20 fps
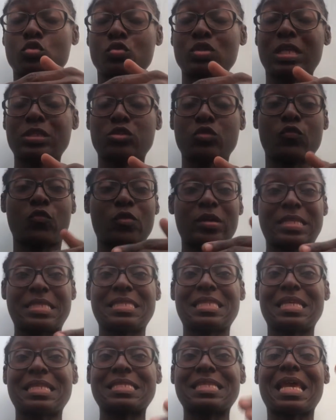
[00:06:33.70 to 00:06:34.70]
so for
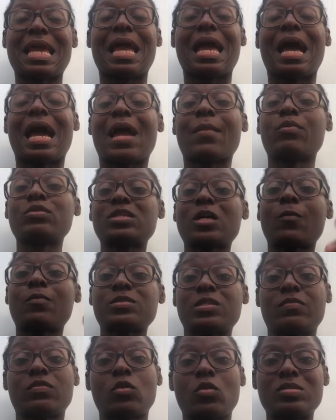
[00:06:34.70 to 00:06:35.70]
instance, I put out a piece
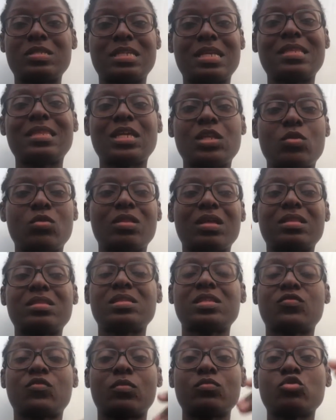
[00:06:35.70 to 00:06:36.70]
of content, you know that
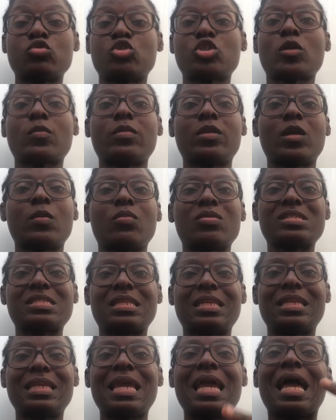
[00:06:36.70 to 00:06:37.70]
it's from social media
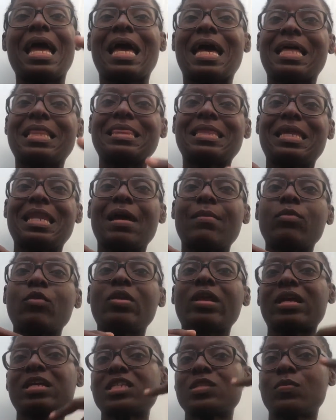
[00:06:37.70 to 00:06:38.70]
perspective, and then I'm not
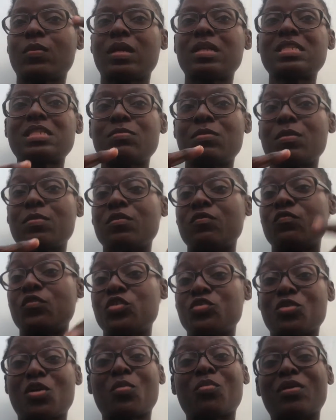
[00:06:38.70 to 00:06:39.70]
expecting maybe
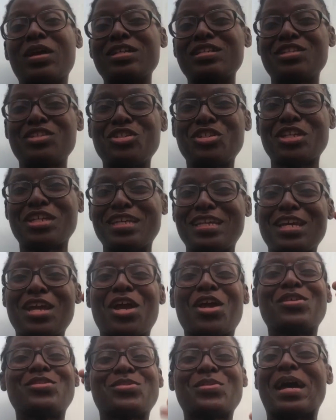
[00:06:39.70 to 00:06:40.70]
visual branding change
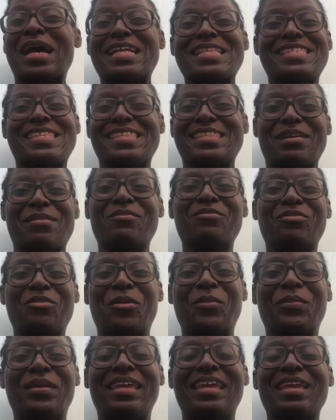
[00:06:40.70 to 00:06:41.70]
to answer them for
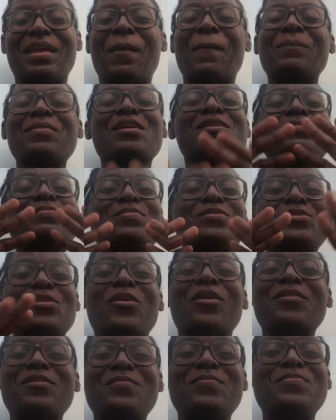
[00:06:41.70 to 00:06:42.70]
me.
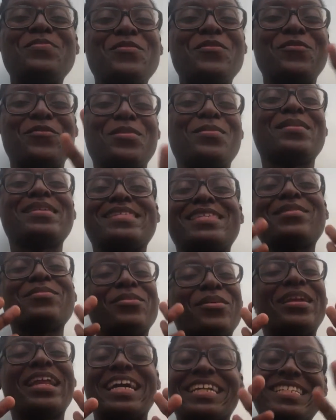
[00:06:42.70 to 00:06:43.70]
Sorry, BBC,
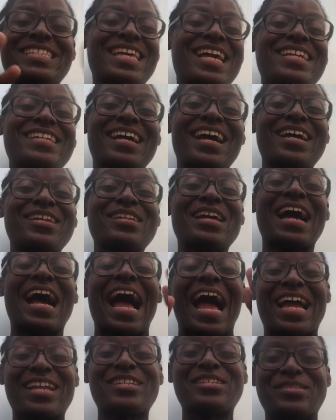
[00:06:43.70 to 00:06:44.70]
but I just had
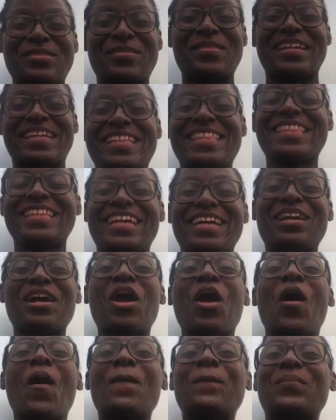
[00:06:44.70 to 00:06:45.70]
add you in there.
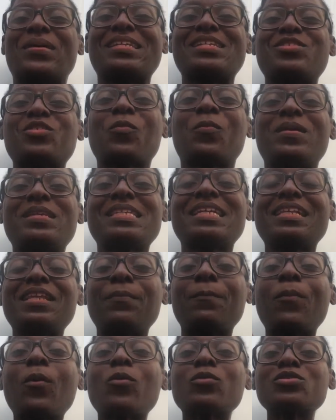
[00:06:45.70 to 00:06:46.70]
But so basically,
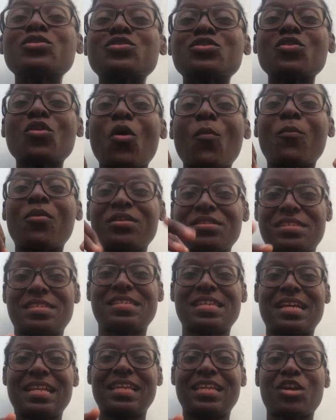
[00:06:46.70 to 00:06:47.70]
post
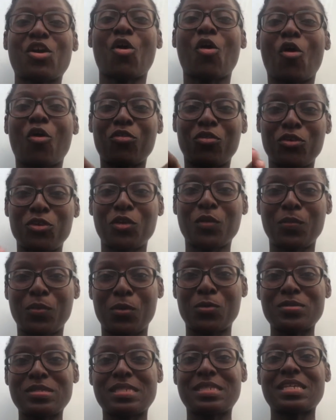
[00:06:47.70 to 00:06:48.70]
personally, offer your
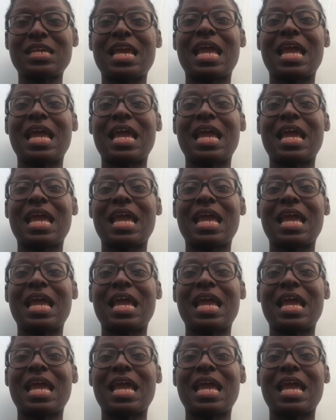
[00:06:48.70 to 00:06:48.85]
posts,